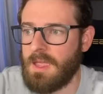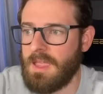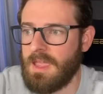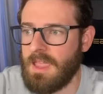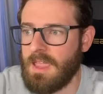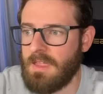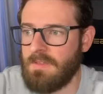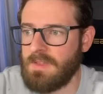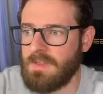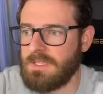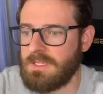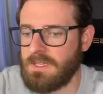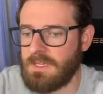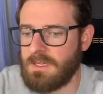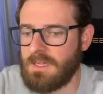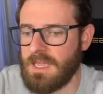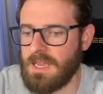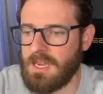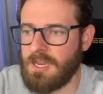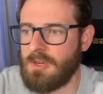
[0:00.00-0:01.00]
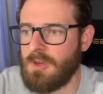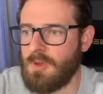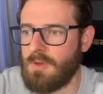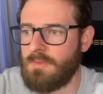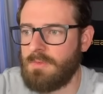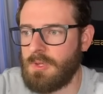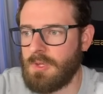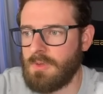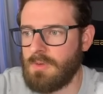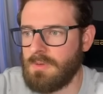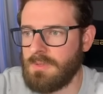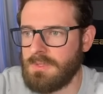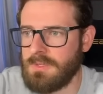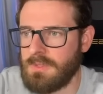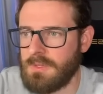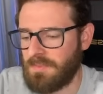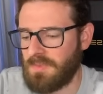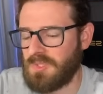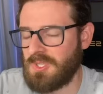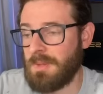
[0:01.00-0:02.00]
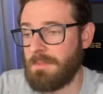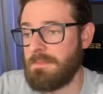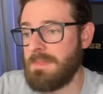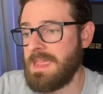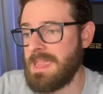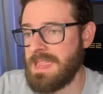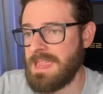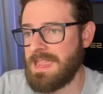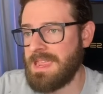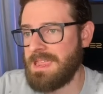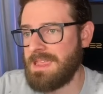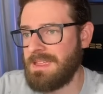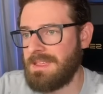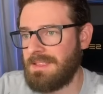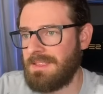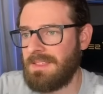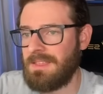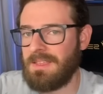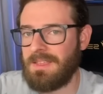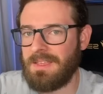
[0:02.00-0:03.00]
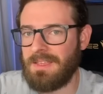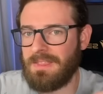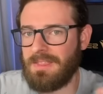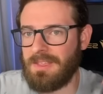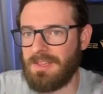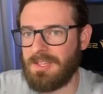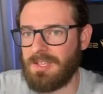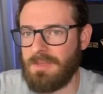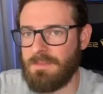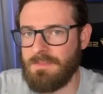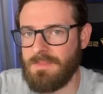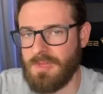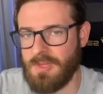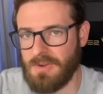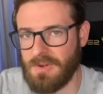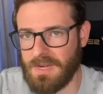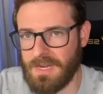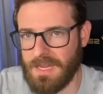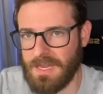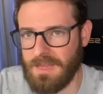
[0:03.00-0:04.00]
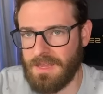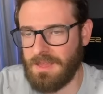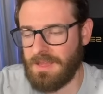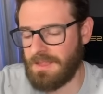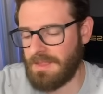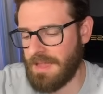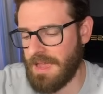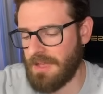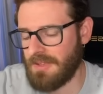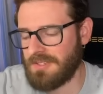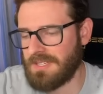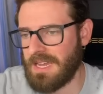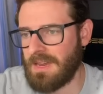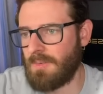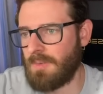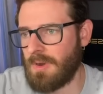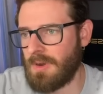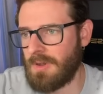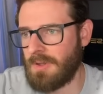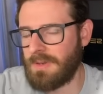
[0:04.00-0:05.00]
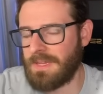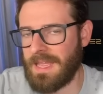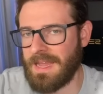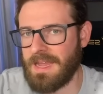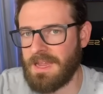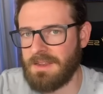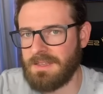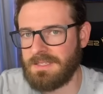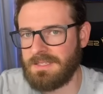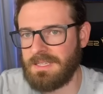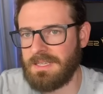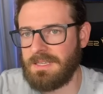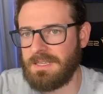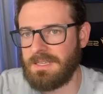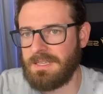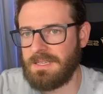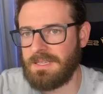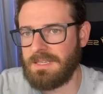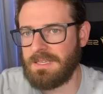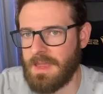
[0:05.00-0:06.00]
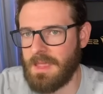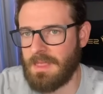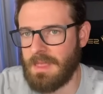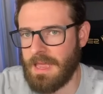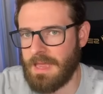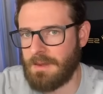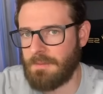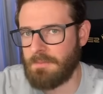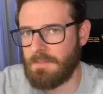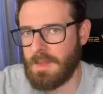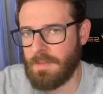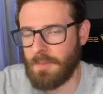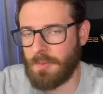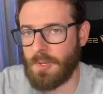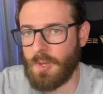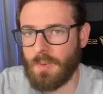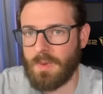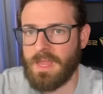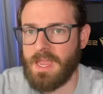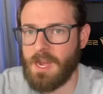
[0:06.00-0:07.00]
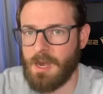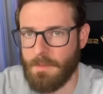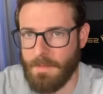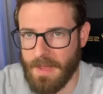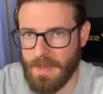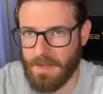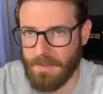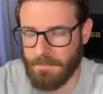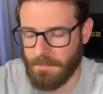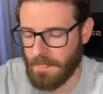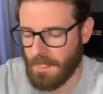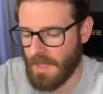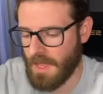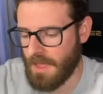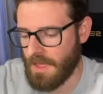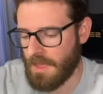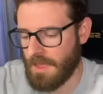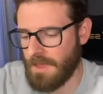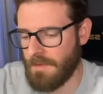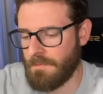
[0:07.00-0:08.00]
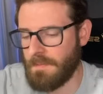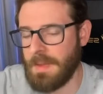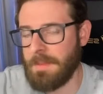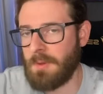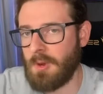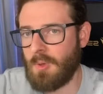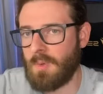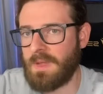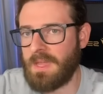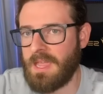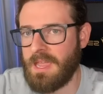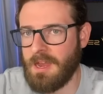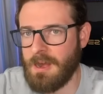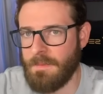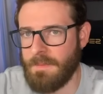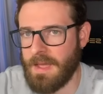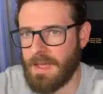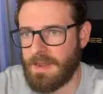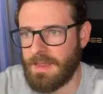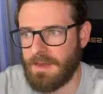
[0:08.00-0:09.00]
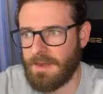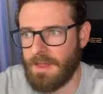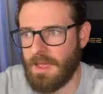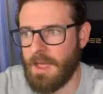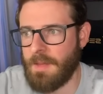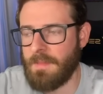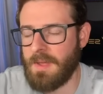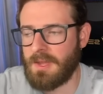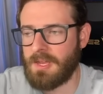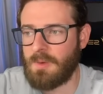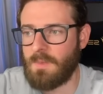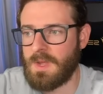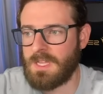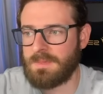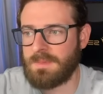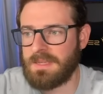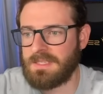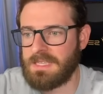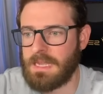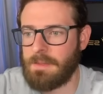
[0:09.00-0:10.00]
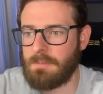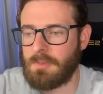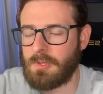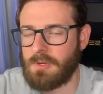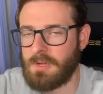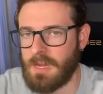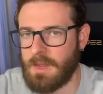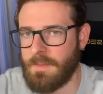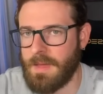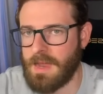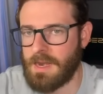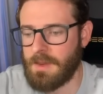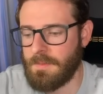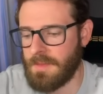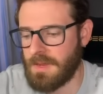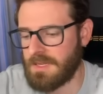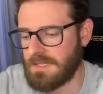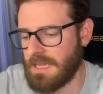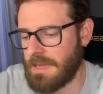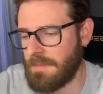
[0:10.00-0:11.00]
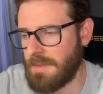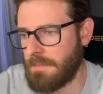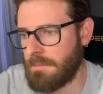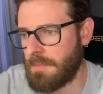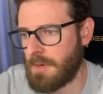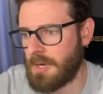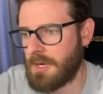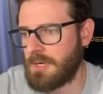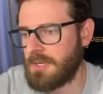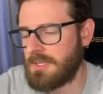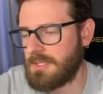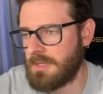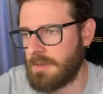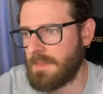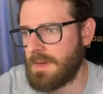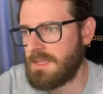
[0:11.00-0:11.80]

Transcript: if it's getting no views, to me, the community, the outside world, that kind of signals to me that people don't care about it. If people don't care about it, I'm not going to waste my time learning about it because I've been burned so many